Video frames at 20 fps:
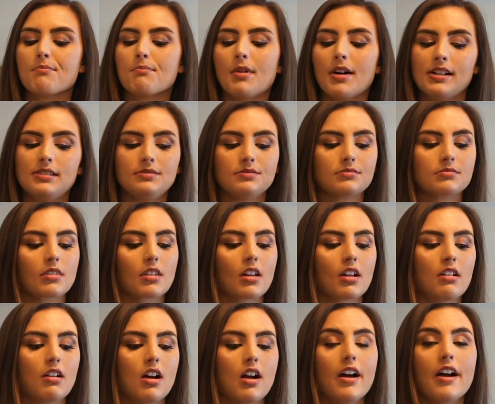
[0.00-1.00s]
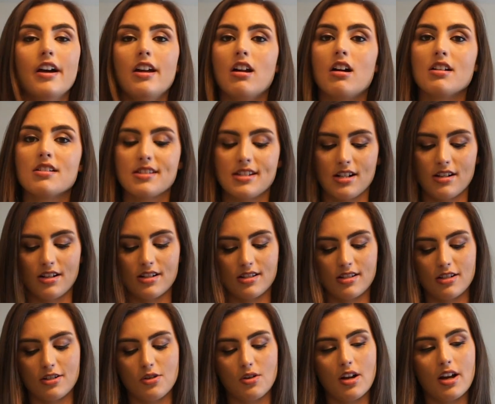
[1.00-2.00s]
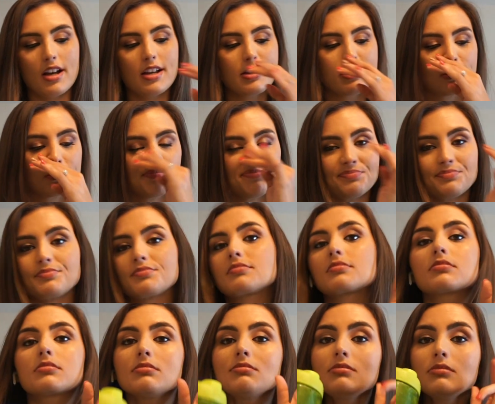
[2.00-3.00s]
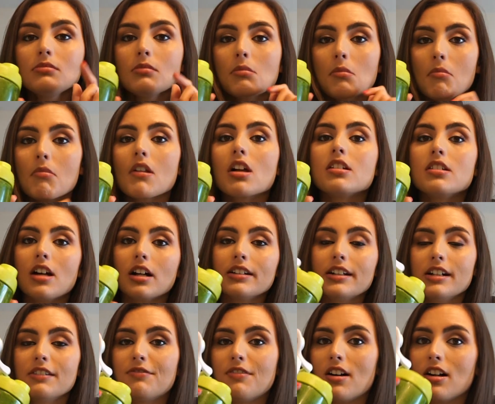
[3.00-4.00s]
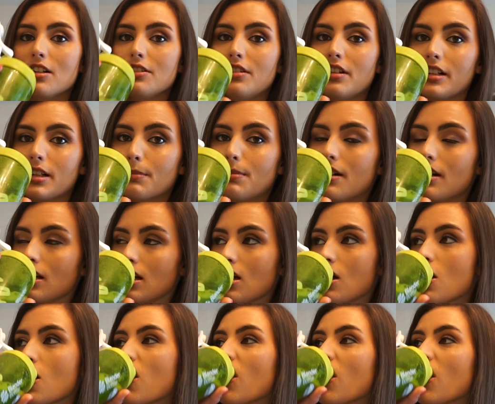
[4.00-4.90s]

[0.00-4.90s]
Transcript: But in all seriousness, you guys, y'all need to follow Doug the Pug.